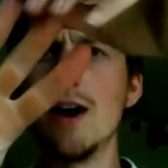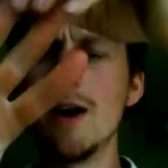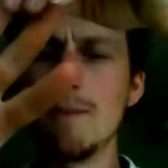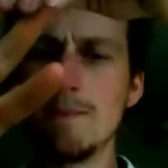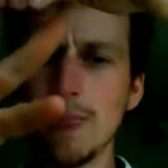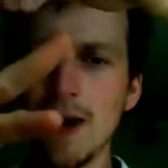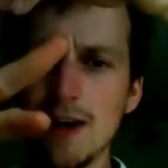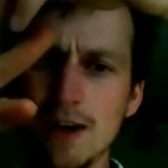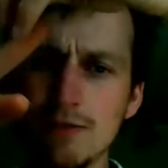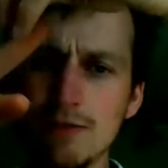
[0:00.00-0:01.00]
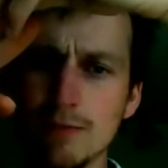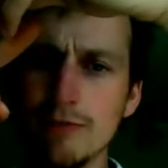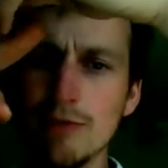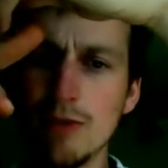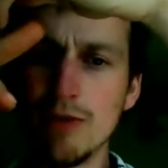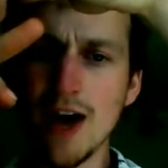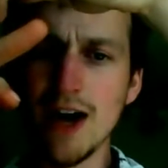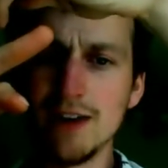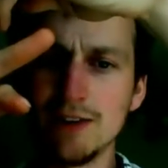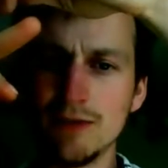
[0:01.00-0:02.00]
And even before
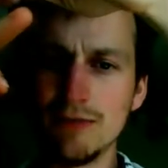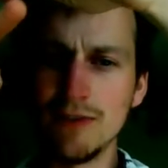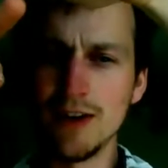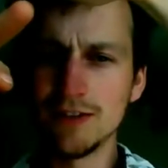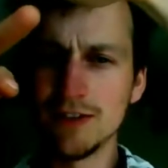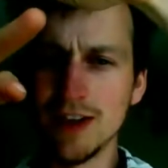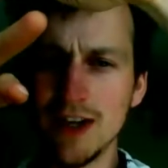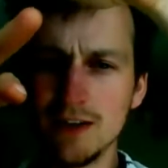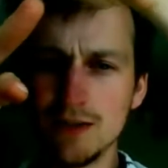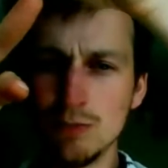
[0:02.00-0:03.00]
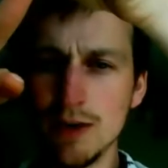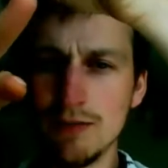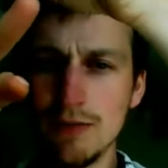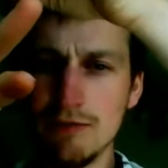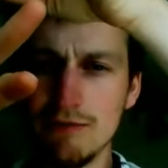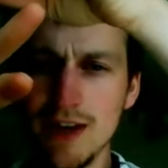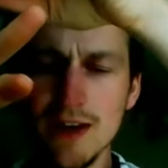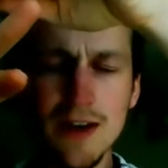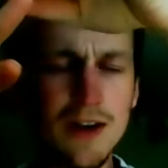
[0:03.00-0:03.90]
that is the first stage, 1 of 3,